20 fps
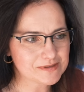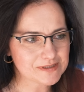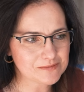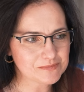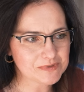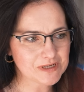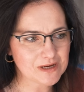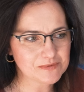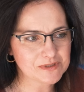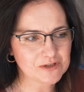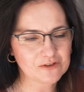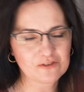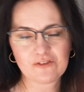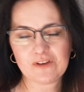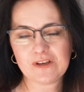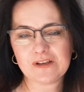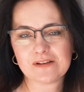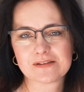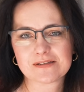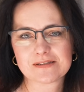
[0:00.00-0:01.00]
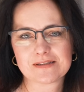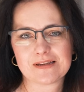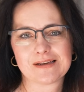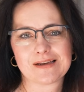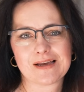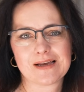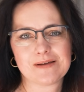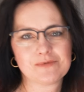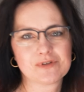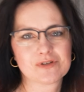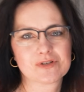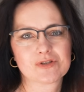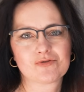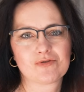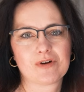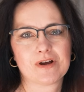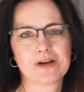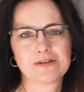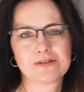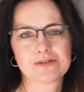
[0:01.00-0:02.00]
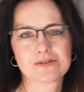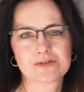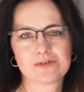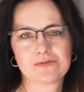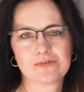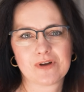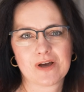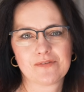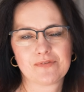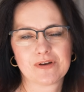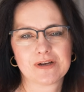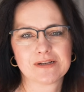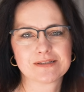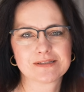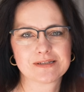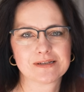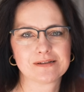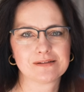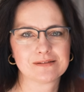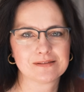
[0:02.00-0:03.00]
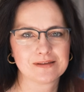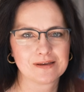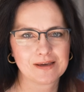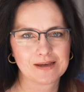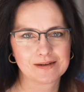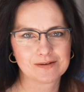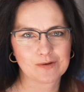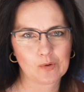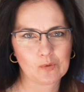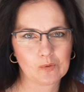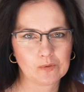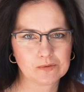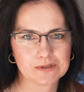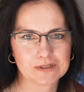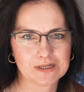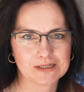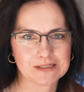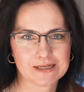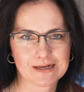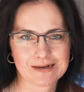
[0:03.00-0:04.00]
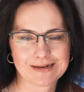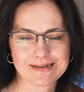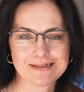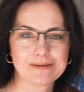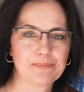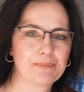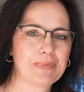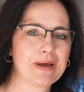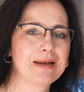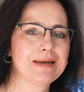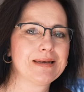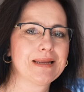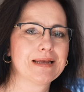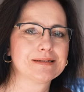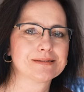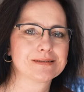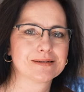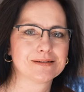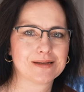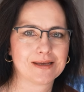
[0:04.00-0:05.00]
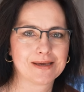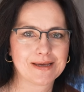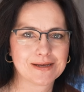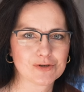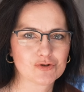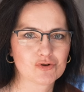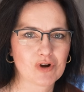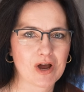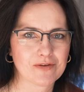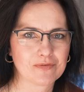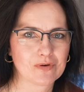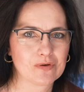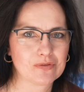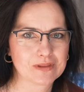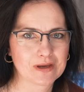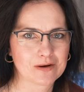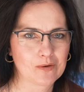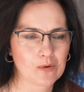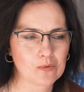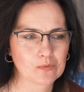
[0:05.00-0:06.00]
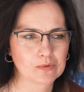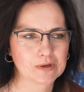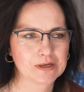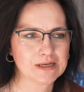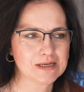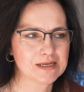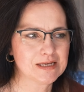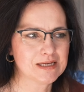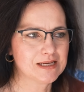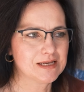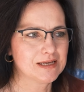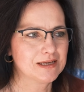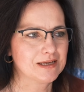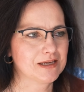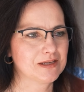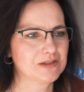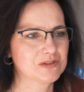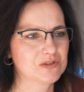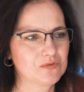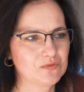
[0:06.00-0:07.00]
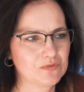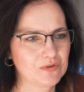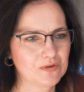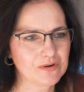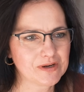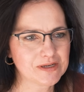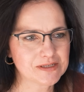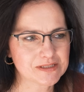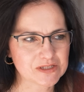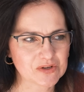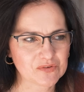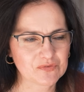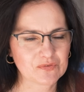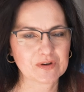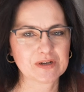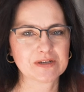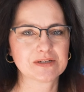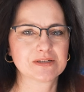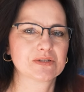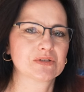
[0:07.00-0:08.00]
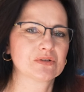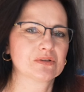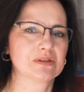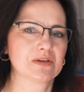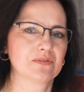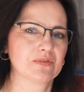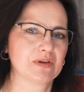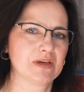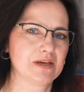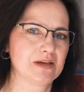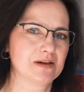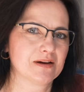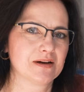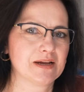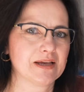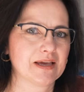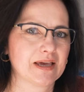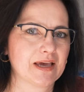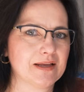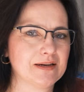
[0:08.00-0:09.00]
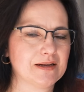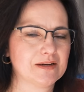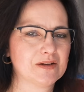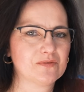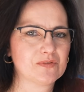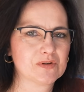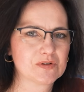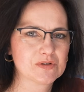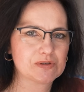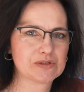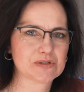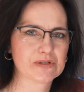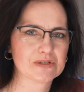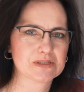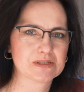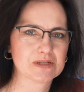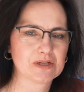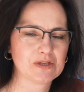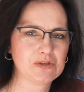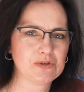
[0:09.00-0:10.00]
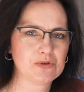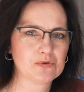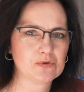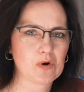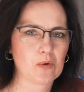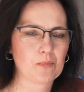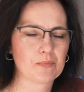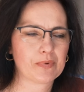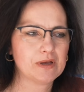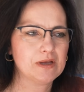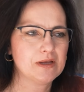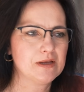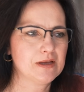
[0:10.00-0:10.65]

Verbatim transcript: Sometimes it feels like I'm just trying to survive until they get older and they are independent and they can drive on their own. It's very different to live here in Canada versus Europe.